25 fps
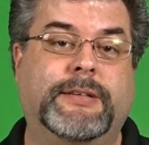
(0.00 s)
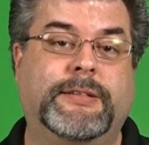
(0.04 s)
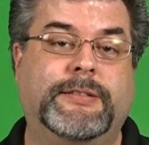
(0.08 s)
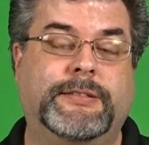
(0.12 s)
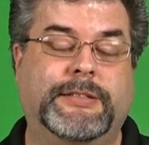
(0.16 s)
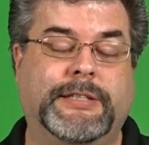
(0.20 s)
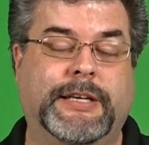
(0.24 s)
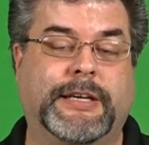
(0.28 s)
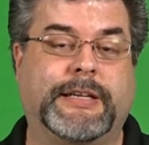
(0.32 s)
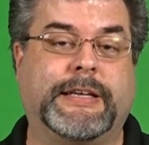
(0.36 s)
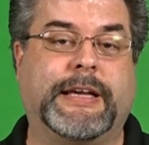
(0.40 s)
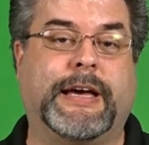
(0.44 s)

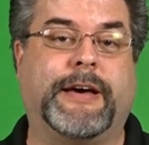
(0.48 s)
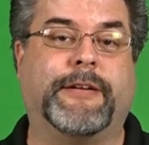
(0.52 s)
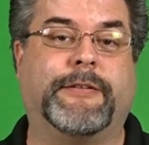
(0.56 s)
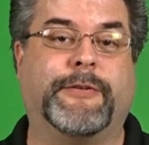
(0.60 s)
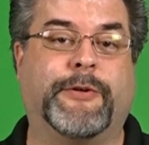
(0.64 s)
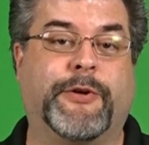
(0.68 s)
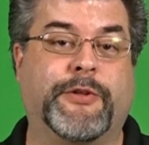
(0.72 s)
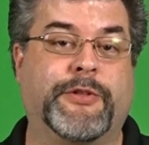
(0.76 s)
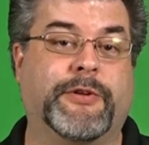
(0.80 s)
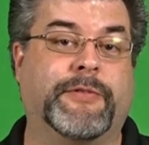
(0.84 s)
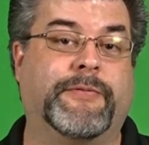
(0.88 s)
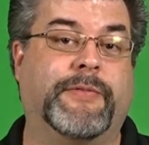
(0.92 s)
check out
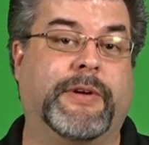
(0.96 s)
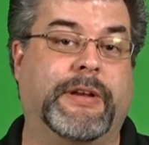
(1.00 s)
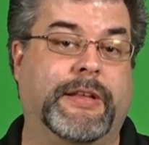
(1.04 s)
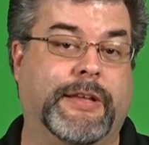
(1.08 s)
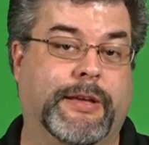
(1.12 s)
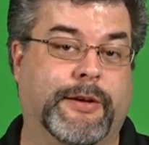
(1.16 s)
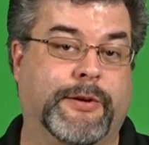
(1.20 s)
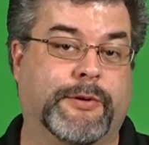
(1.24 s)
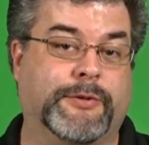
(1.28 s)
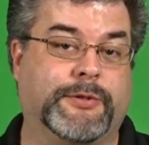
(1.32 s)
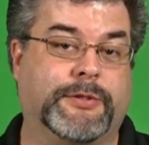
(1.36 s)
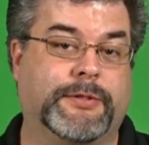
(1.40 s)
our other
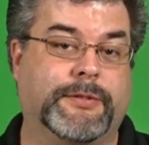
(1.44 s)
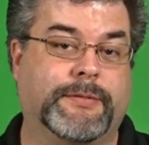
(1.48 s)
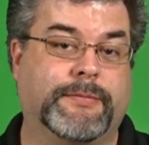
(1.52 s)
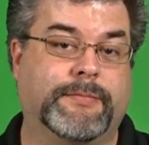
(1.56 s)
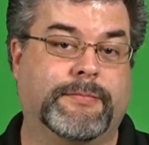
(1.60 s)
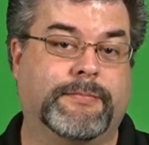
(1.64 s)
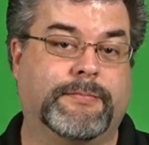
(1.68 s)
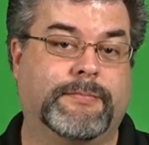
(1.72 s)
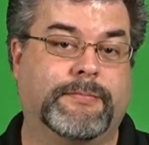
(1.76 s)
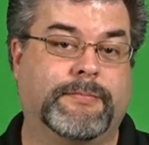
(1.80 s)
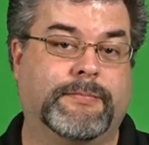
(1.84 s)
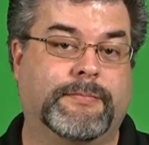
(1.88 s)
videos.
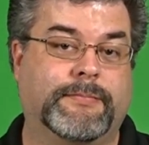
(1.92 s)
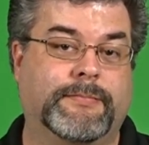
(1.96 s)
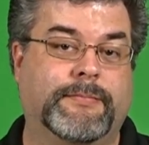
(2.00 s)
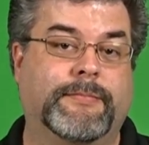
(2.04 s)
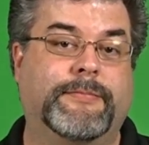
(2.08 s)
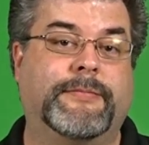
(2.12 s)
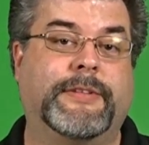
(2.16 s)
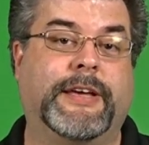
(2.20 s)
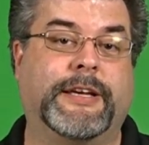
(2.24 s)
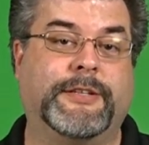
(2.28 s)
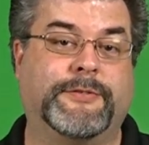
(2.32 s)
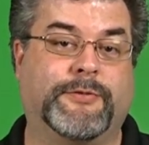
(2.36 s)

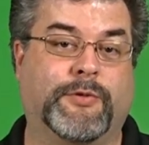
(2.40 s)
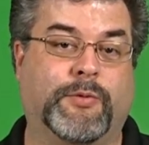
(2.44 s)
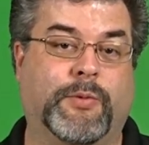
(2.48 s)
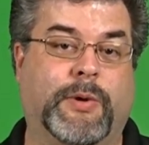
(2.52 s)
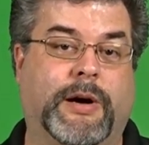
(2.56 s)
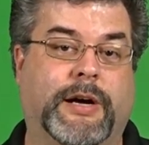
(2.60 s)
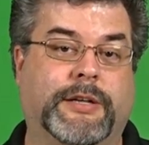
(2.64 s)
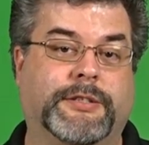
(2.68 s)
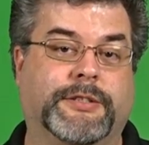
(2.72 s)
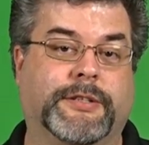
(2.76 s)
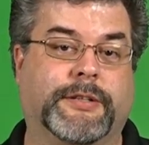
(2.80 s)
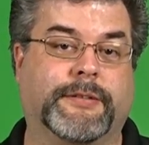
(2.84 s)
Thanks for
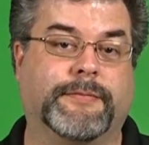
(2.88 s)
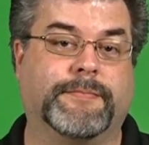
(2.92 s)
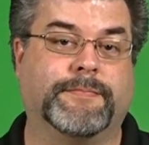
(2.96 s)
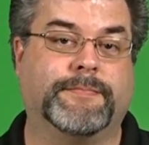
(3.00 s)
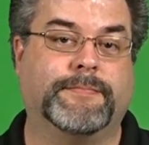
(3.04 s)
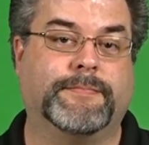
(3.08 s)
watching.